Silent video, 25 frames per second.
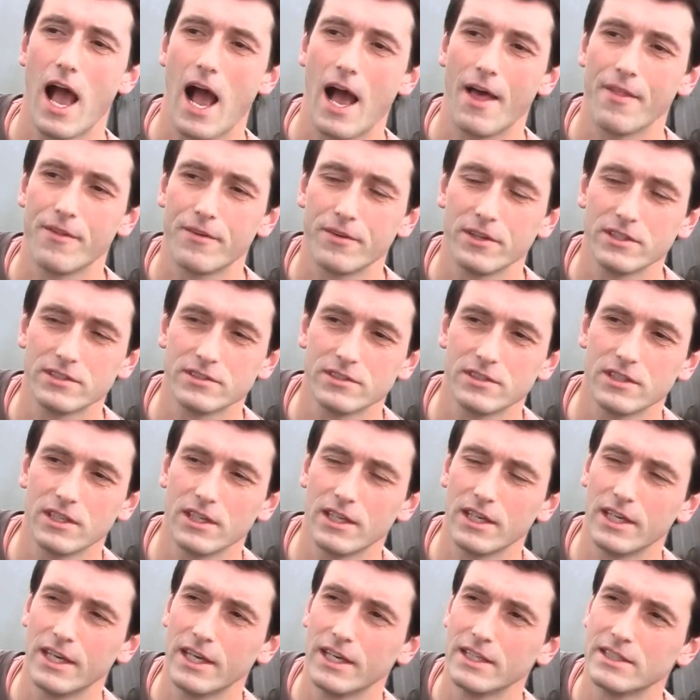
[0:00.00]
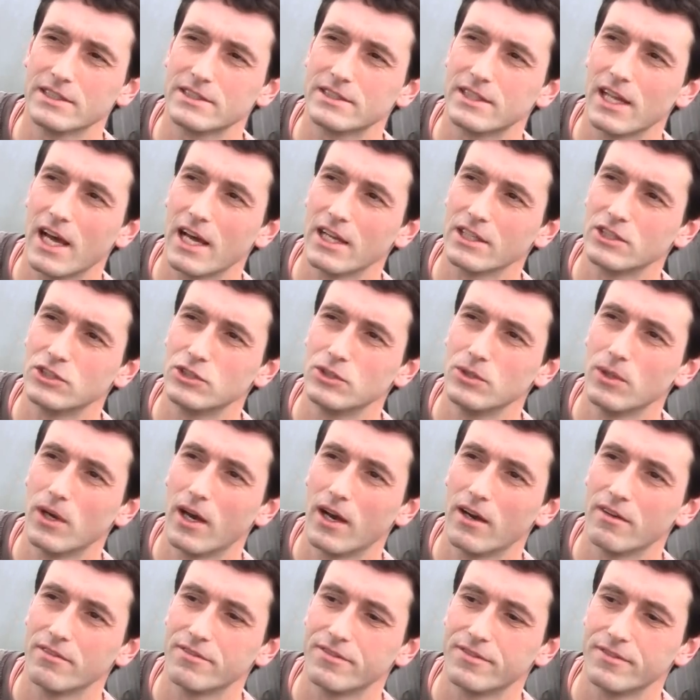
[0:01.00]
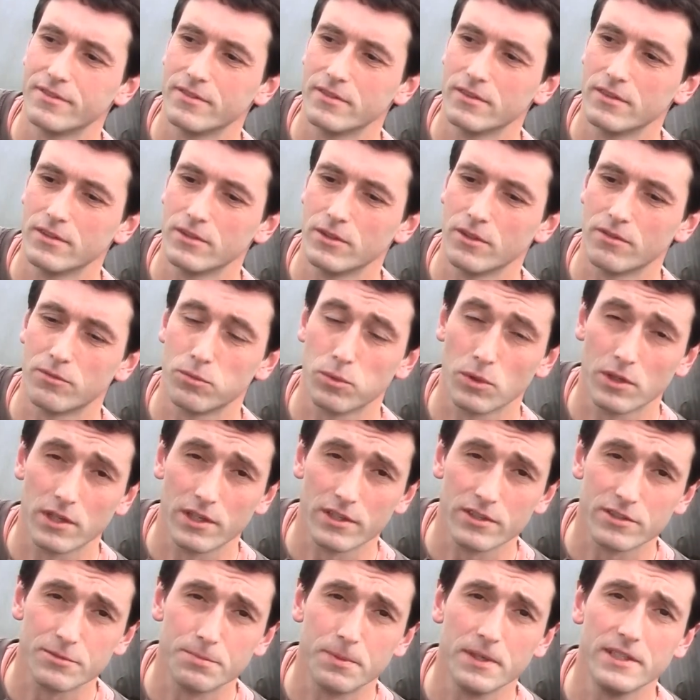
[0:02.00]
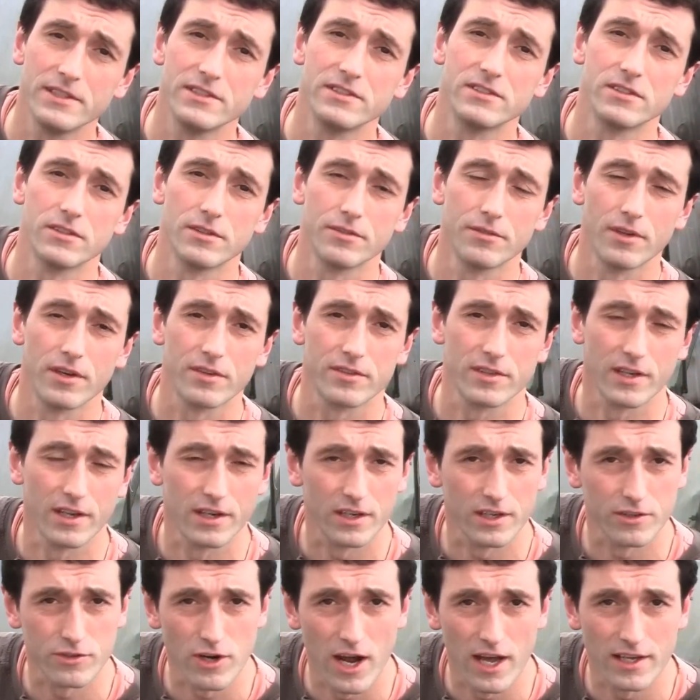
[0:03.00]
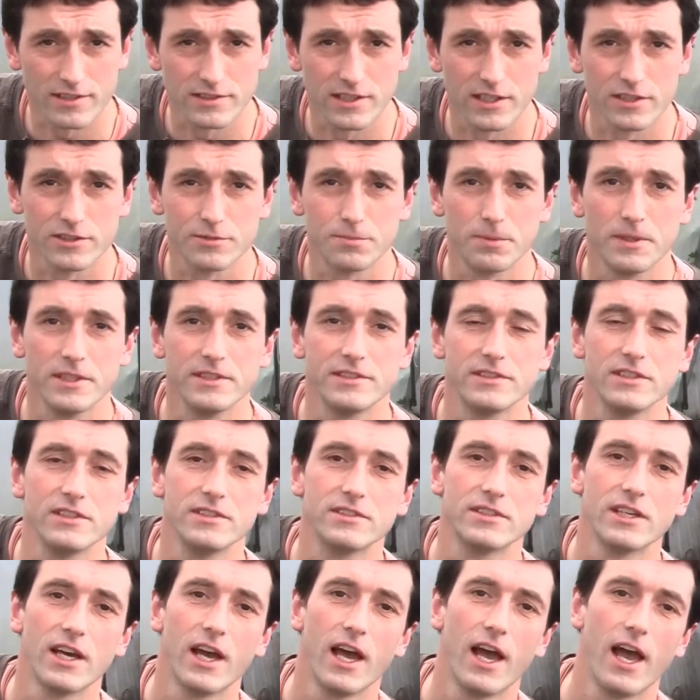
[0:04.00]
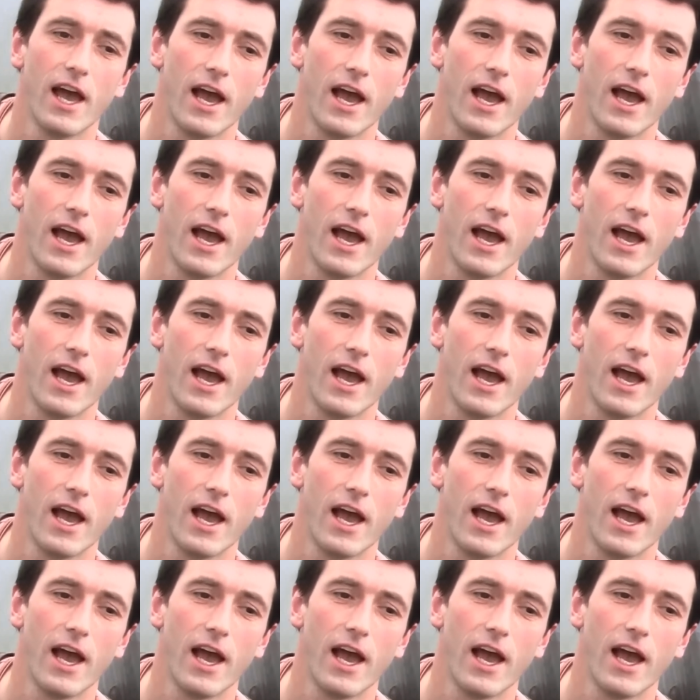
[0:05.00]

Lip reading: And the reason is that you have woodland species and you have kind of grassland species.